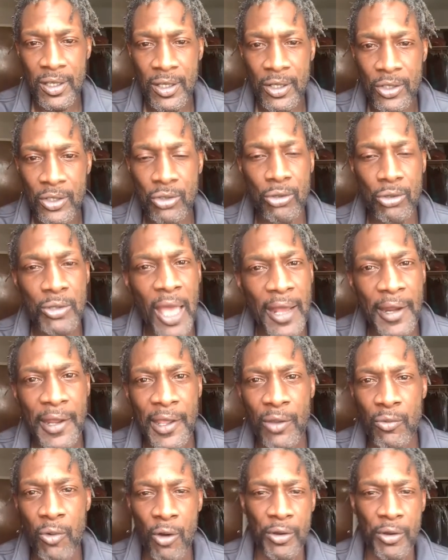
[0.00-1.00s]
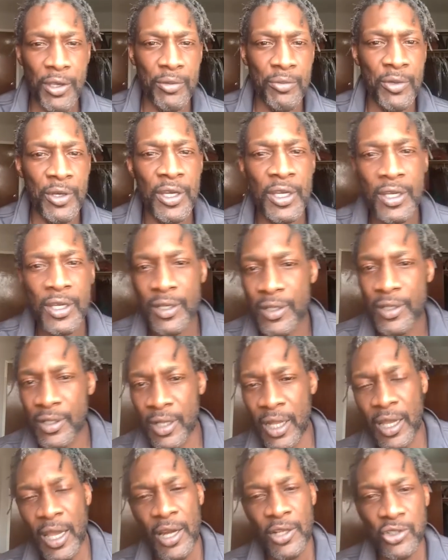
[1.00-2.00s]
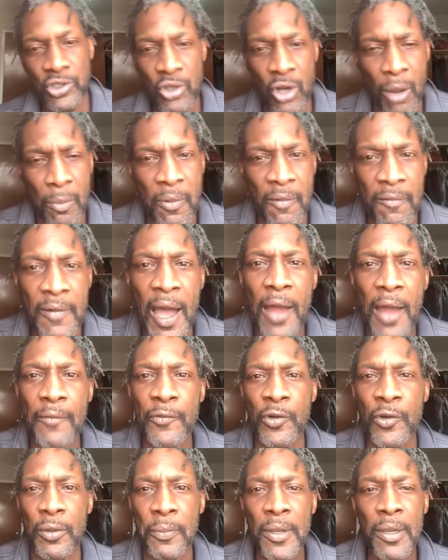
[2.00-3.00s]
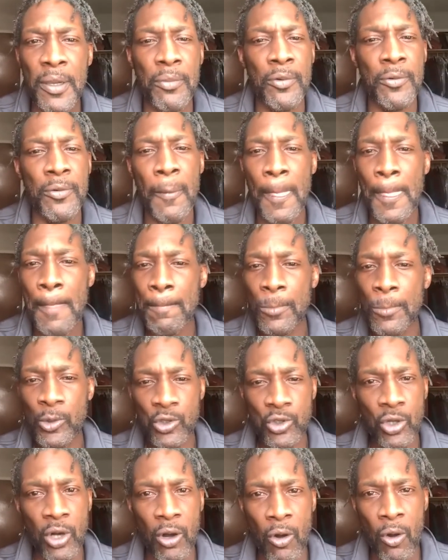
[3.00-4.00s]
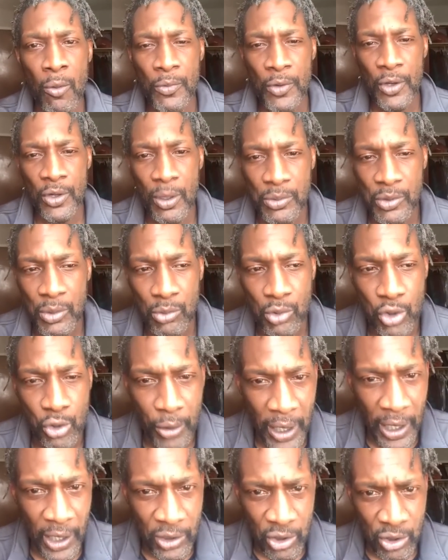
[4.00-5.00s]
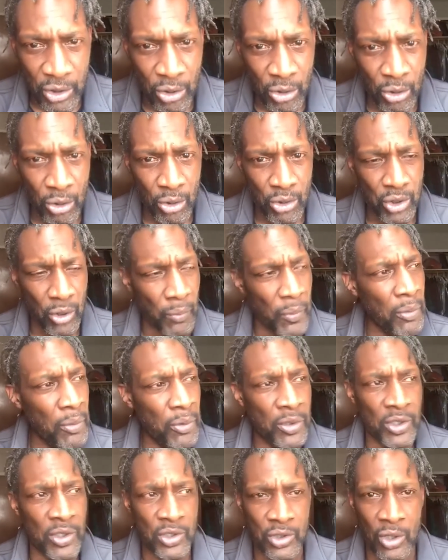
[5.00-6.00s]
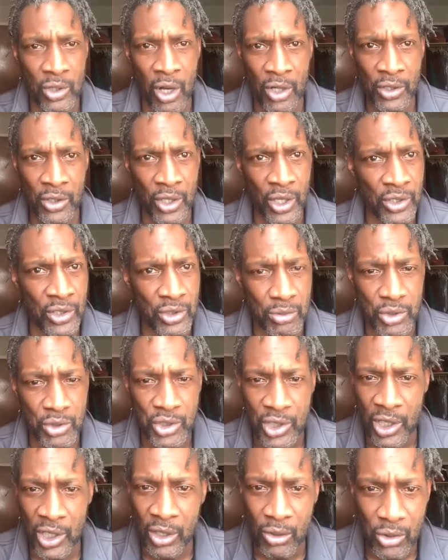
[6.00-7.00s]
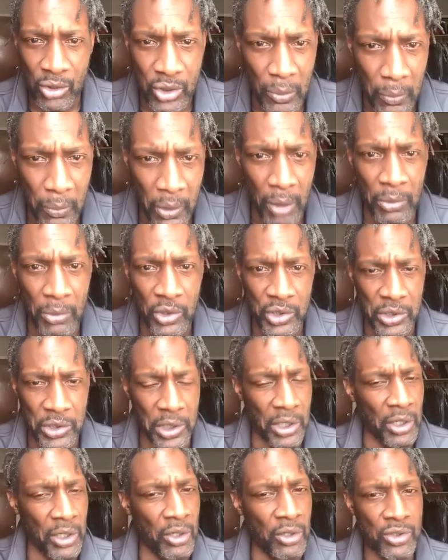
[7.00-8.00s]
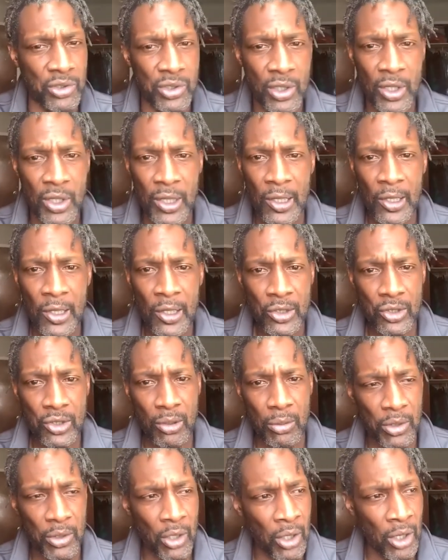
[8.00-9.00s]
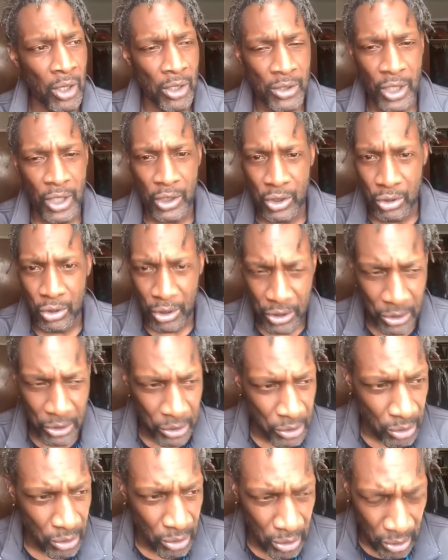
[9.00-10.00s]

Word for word: So that ain't working, man. They got to start providing for the people. Start opening up some trade schools so people can start getting some skills, some plumbing skills, some uh, electricians,